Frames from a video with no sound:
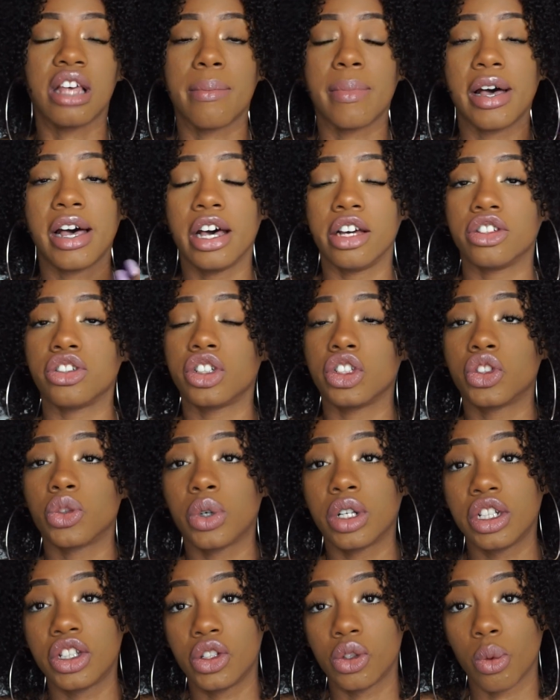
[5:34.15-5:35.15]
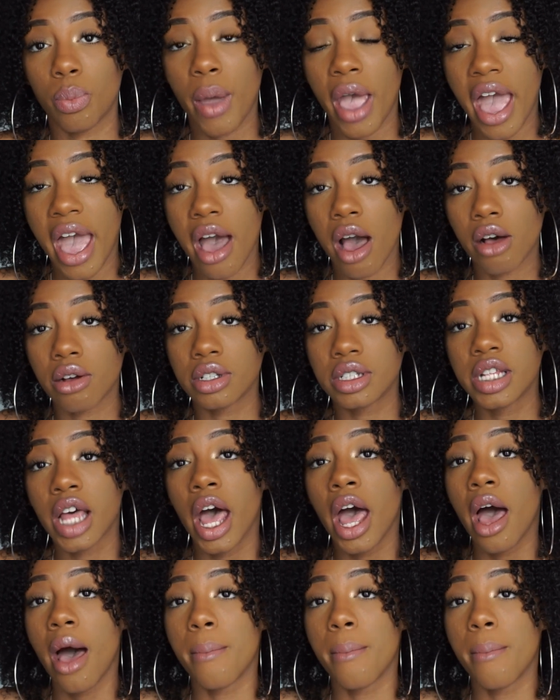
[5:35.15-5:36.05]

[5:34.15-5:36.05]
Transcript: I'm 122 pounds